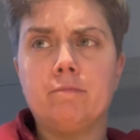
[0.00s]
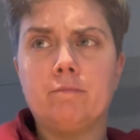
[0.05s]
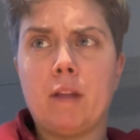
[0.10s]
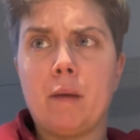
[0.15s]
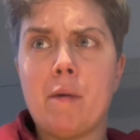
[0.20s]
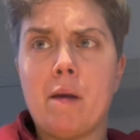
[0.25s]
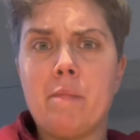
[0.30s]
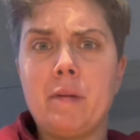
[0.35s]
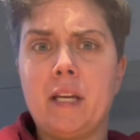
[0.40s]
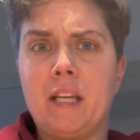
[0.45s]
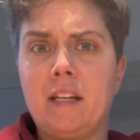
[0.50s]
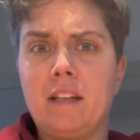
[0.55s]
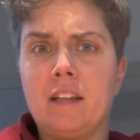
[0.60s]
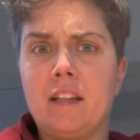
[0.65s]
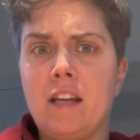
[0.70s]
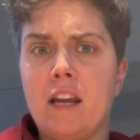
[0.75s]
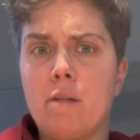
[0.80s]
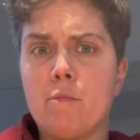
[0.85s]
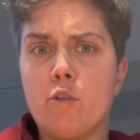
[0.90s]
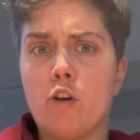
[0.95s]
I might be getting the
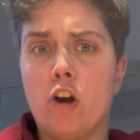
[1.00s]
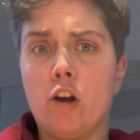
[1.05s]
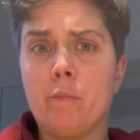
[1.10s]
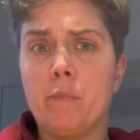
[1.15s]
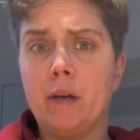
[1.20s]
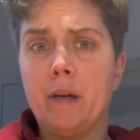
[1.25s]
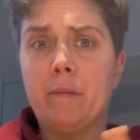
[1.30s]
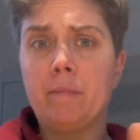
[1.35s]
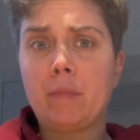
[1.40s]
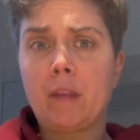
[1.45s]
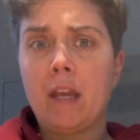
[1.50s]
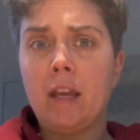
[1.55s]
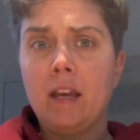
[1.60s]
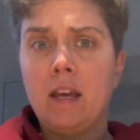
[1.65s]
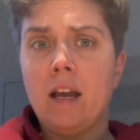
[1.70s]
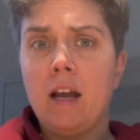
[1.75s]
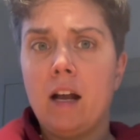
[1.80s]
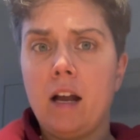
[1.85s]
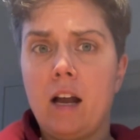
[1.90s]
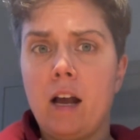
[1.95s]
name wrong, but
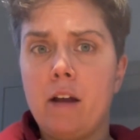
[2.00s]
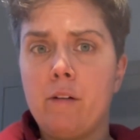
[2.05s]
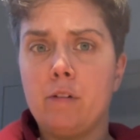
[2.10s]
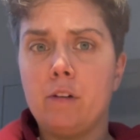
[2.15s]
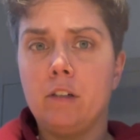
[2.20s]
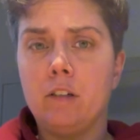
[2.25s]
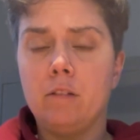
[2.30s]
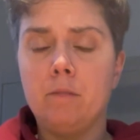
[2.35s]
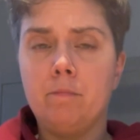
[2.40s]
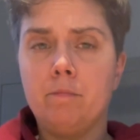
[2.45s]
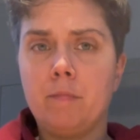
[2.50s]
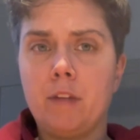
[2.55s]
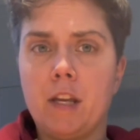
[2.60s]
I will,